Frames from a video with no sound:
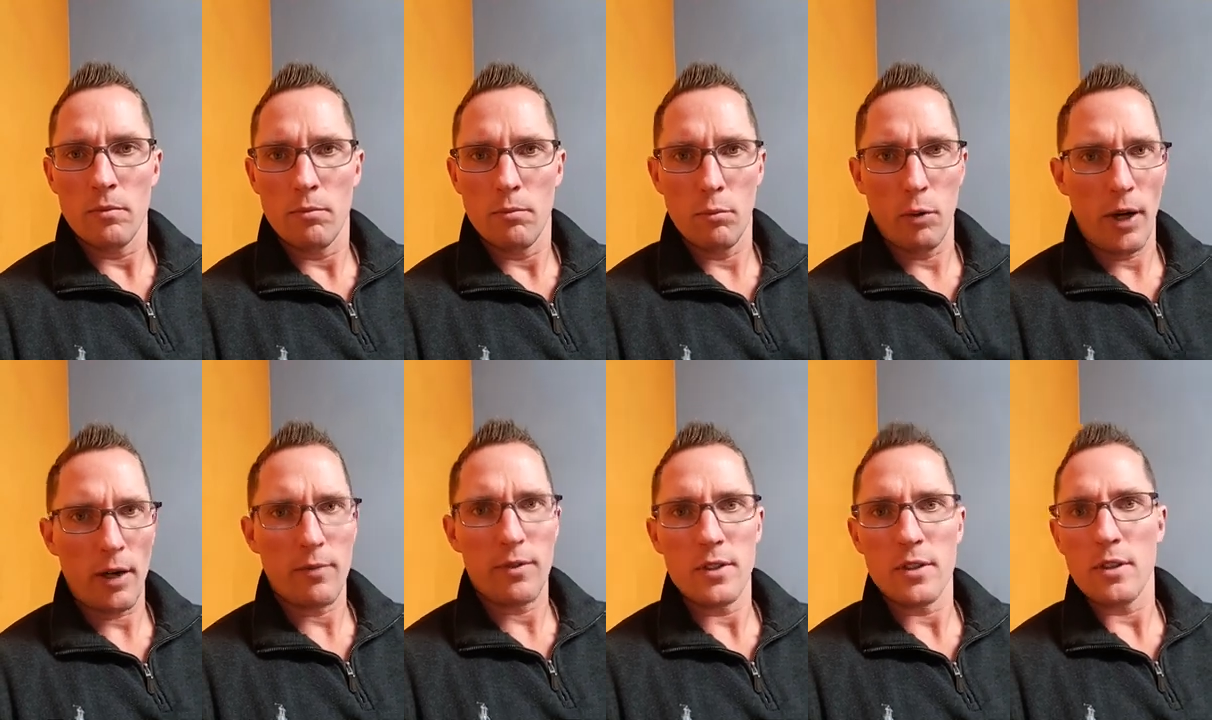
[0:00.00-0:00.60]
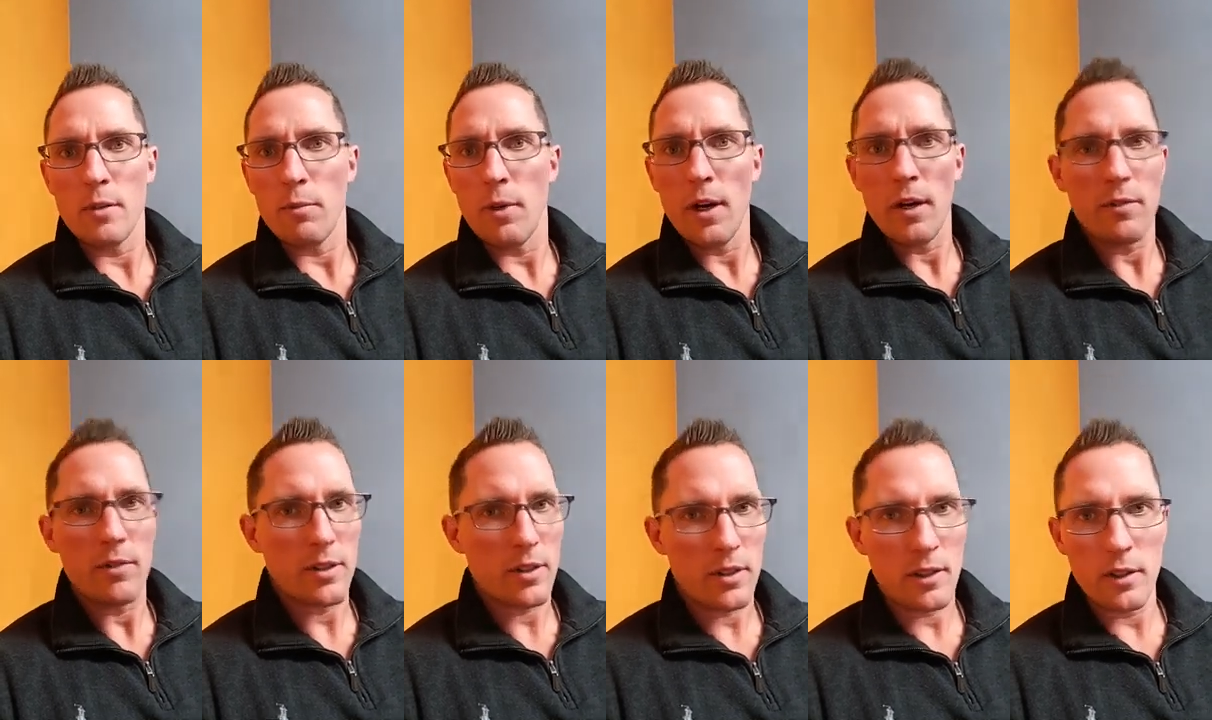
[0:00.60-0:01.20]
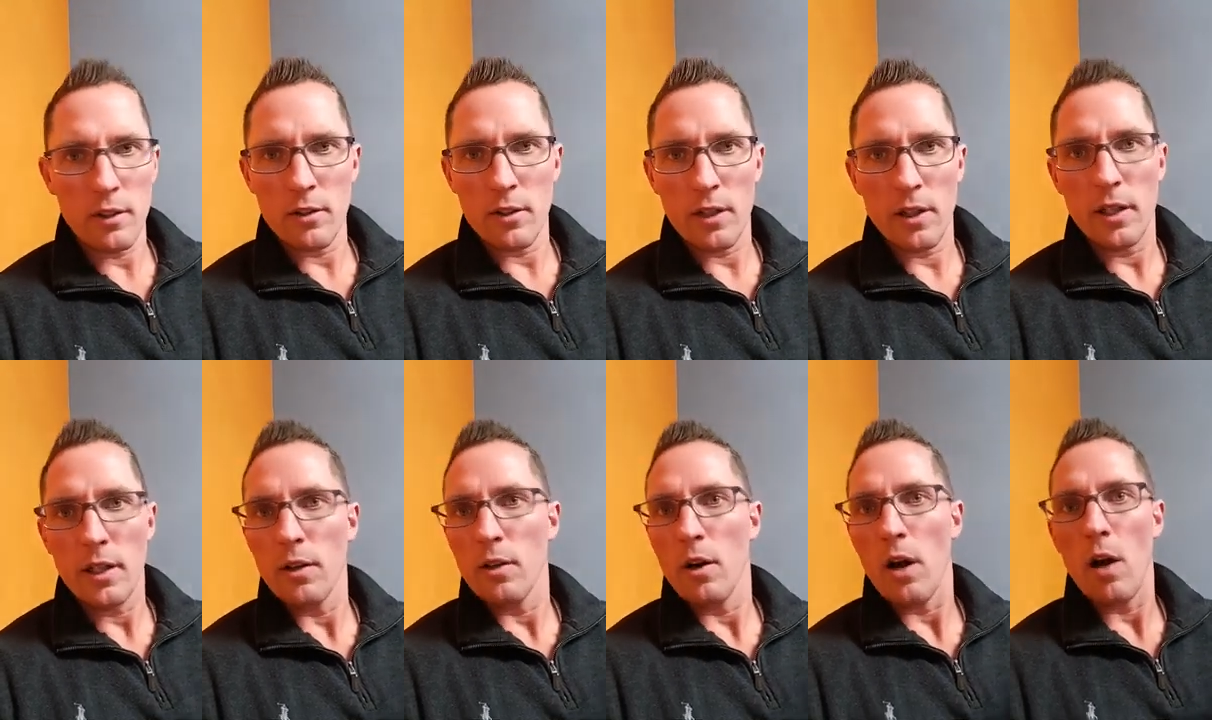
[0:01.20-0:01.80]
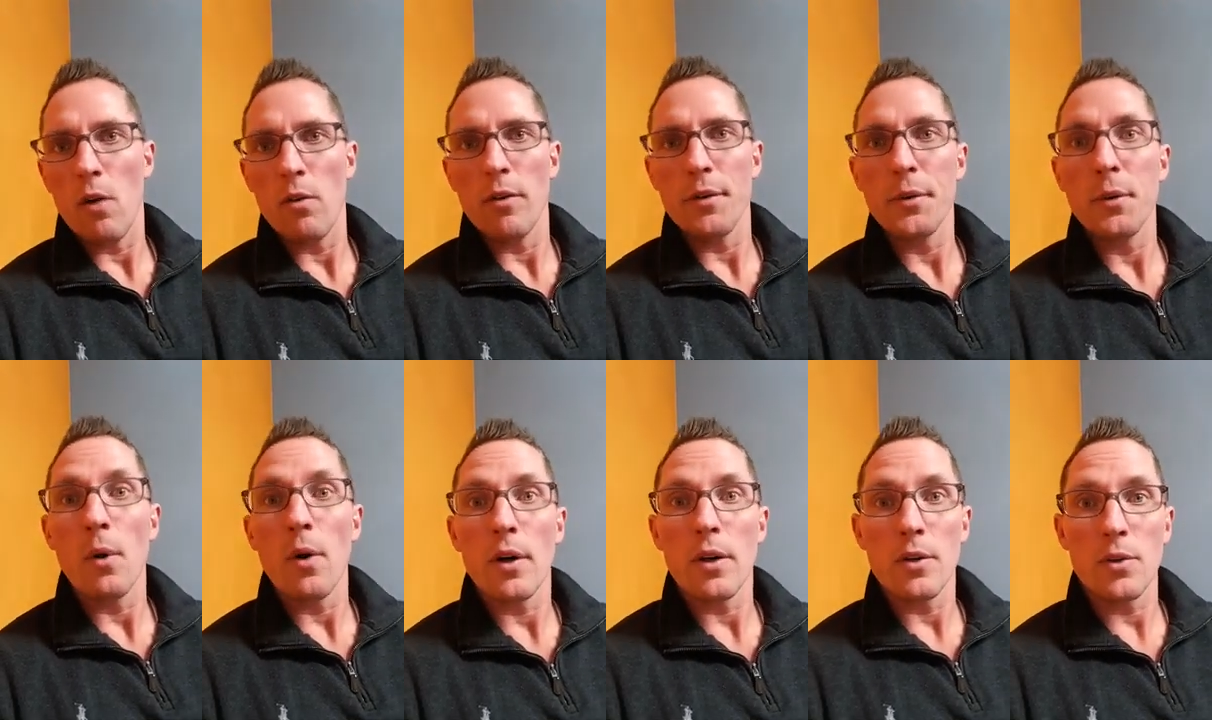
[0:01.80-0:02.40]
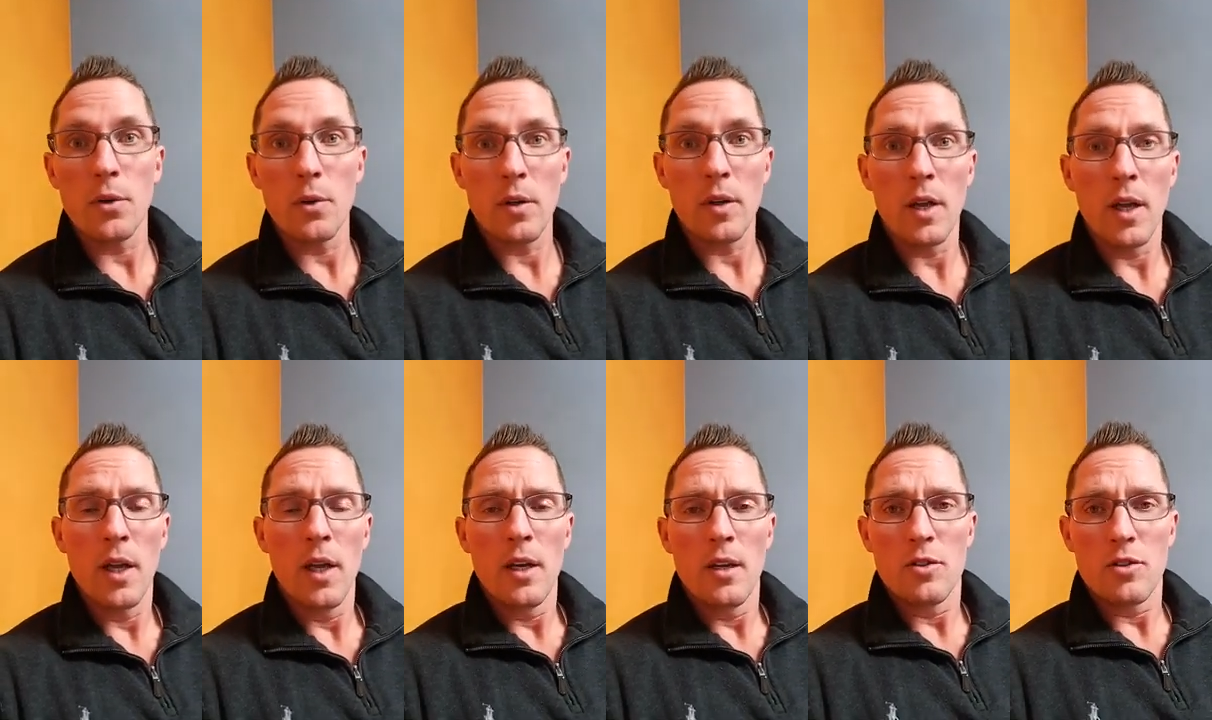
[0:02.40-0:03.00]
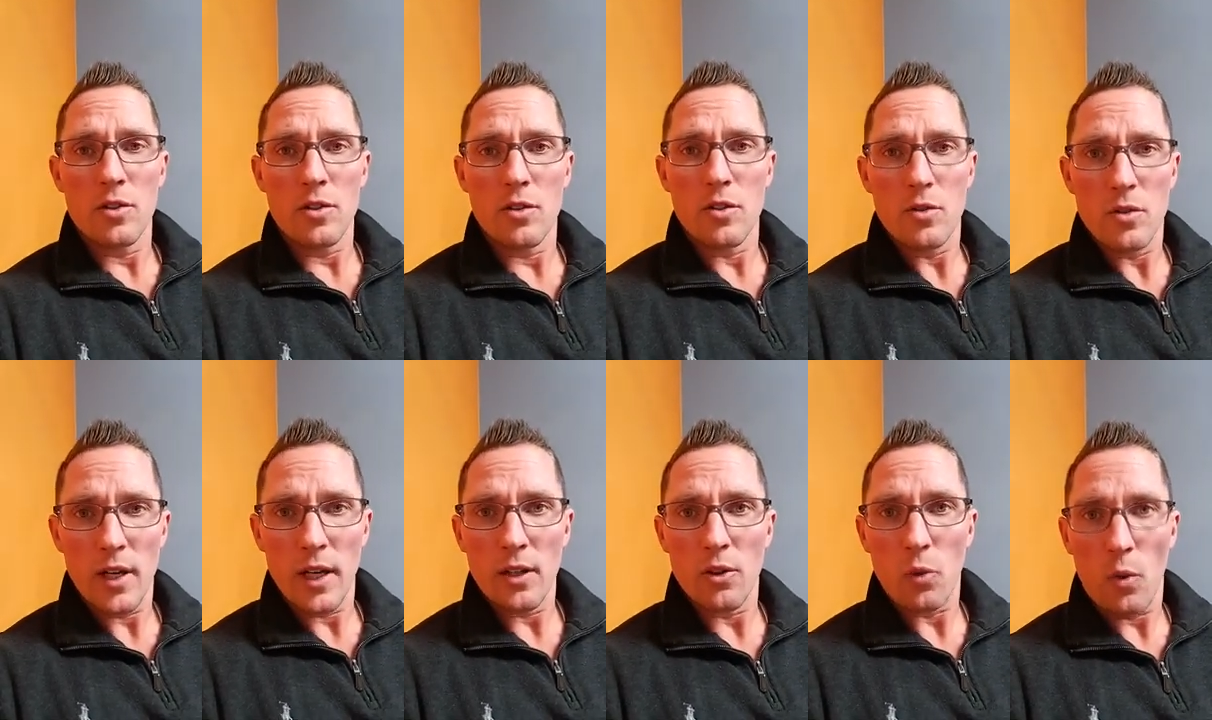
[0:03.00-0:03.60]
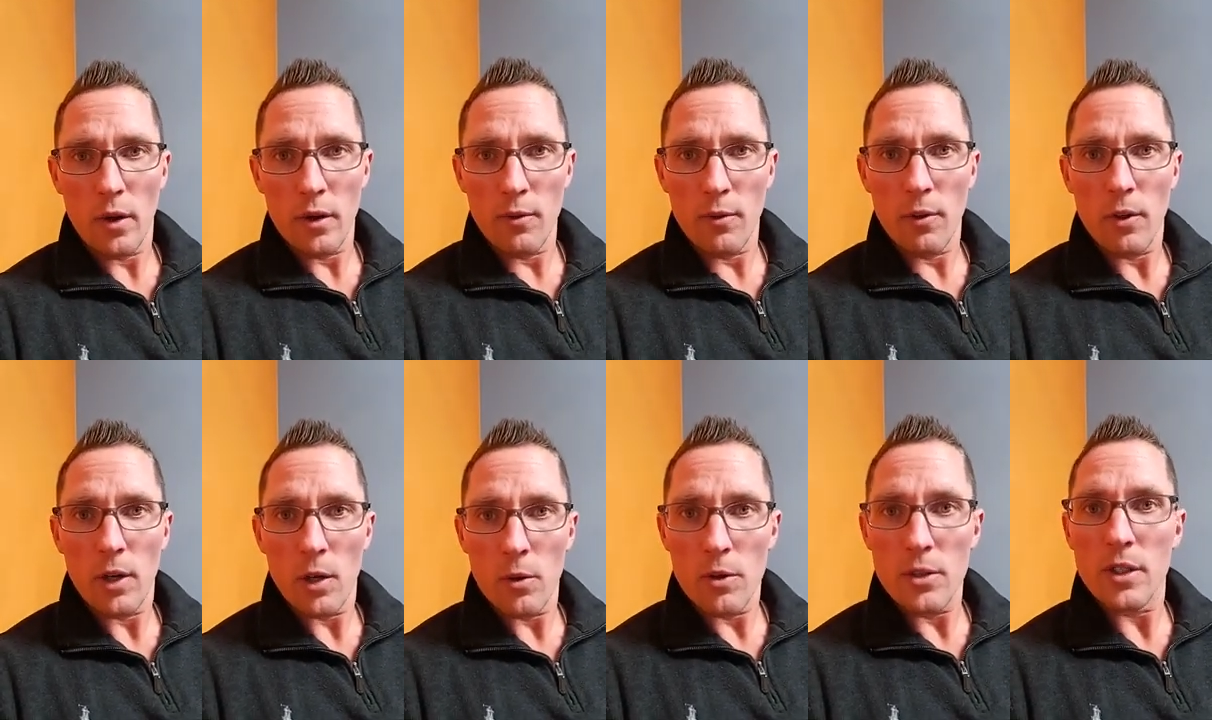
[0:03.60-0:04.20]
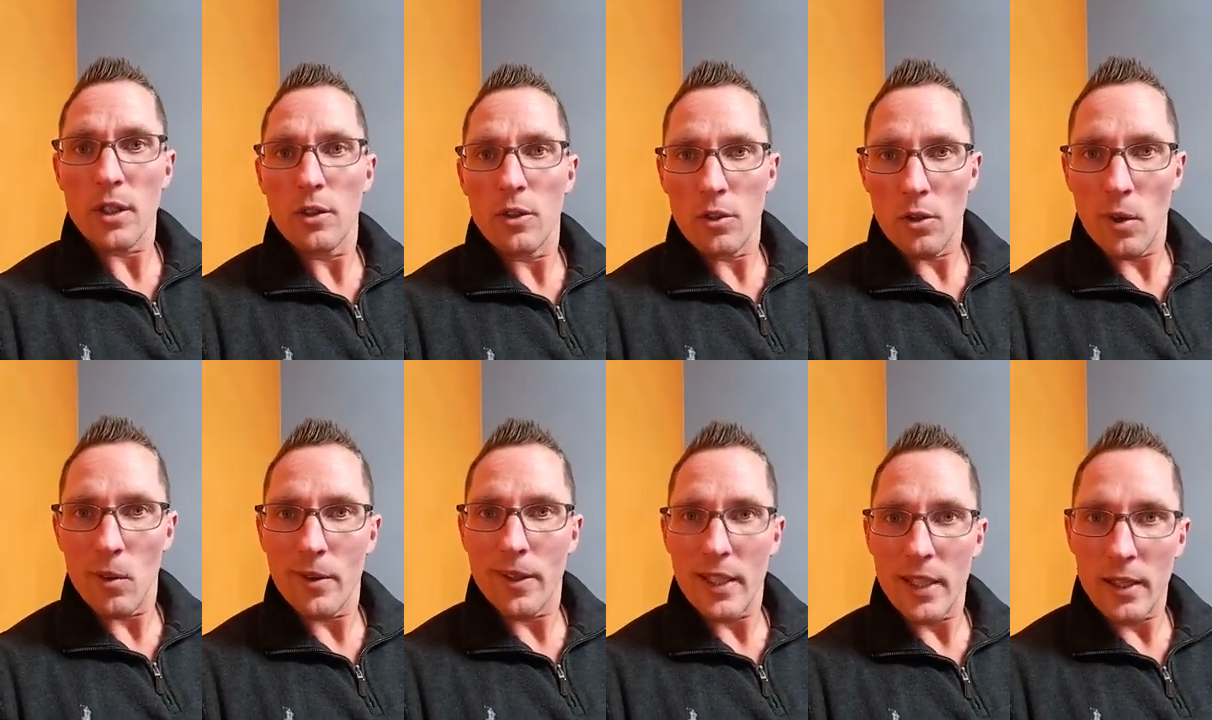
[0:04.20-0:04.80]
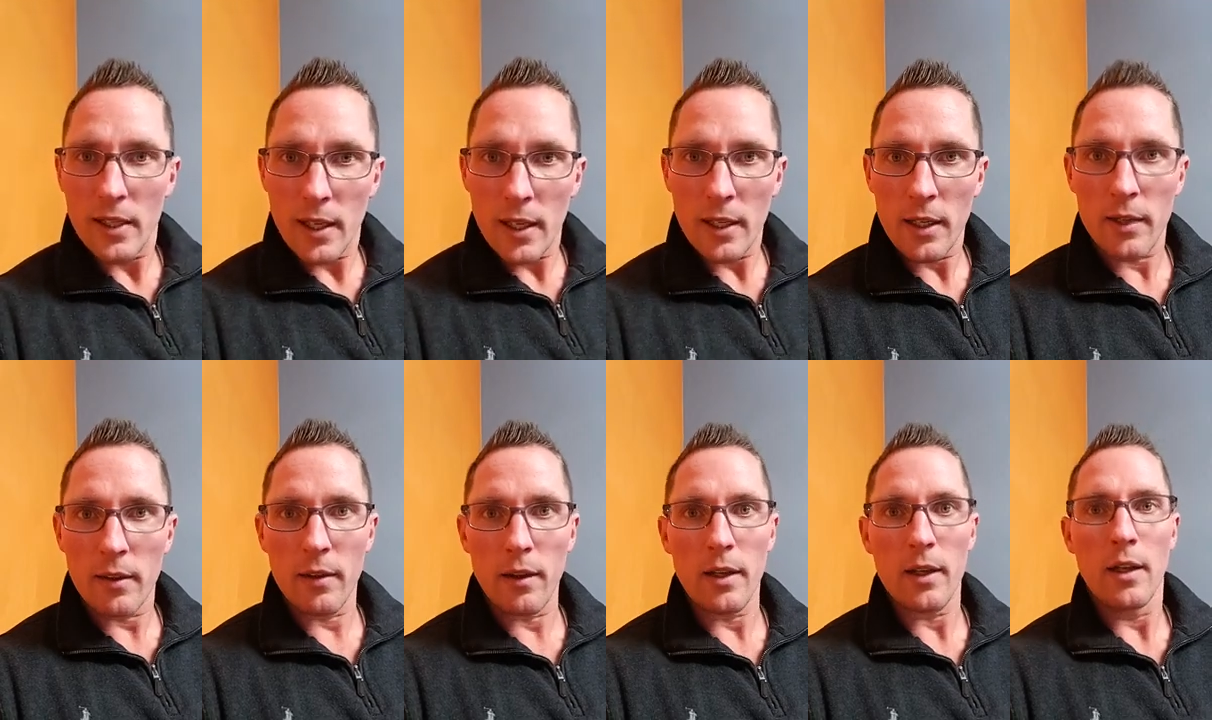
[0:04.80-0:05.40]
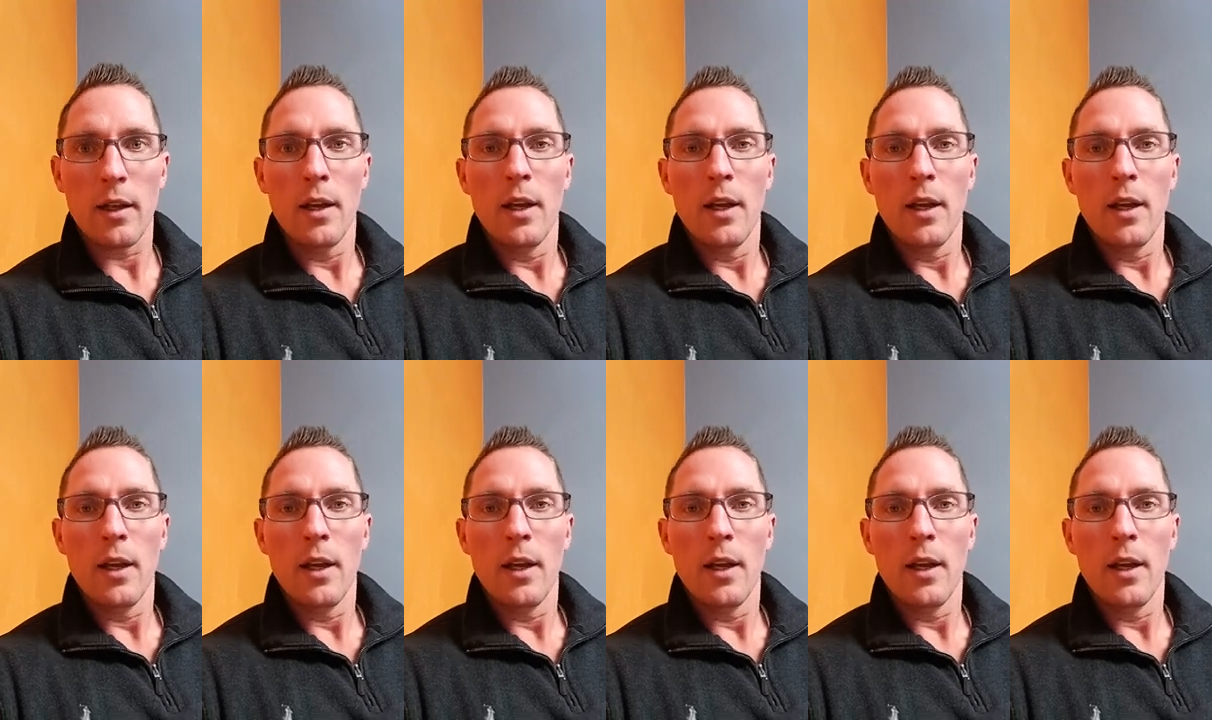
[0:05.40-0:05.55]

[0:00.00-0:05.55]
breakfast to breakfast, dinner to dinner, however you want to do it, just you take 24 hours and you don't eat anything.